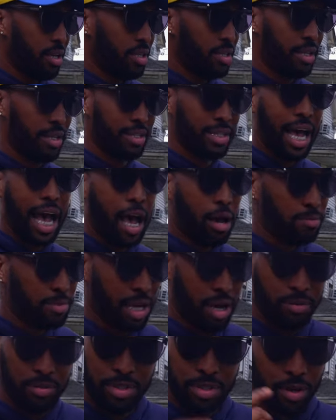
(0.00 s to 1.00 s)
the times
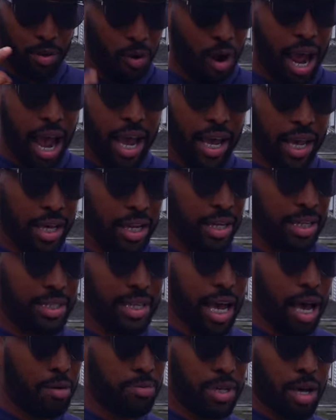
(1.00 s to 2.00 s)
I was crying, the
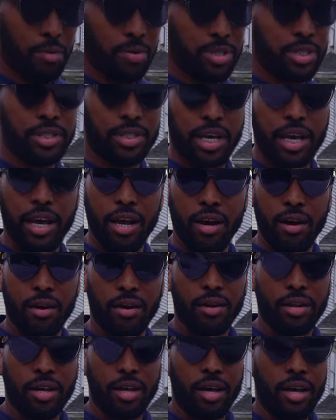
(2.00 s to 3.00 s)
times I was
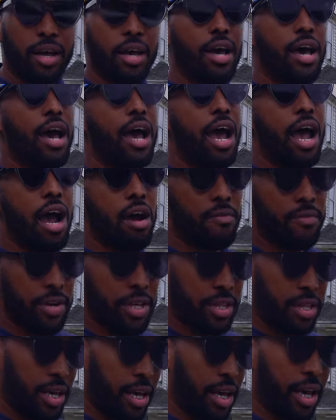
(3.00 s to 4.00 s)
scared,
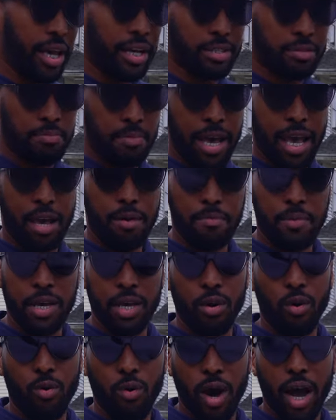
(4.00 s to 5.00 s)
everything has made me
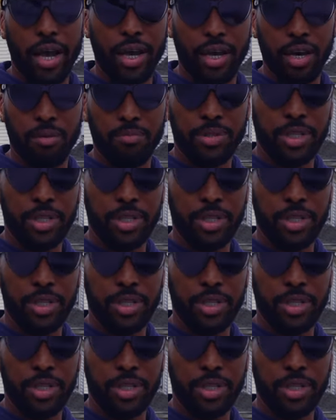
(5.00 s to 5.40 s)
who I am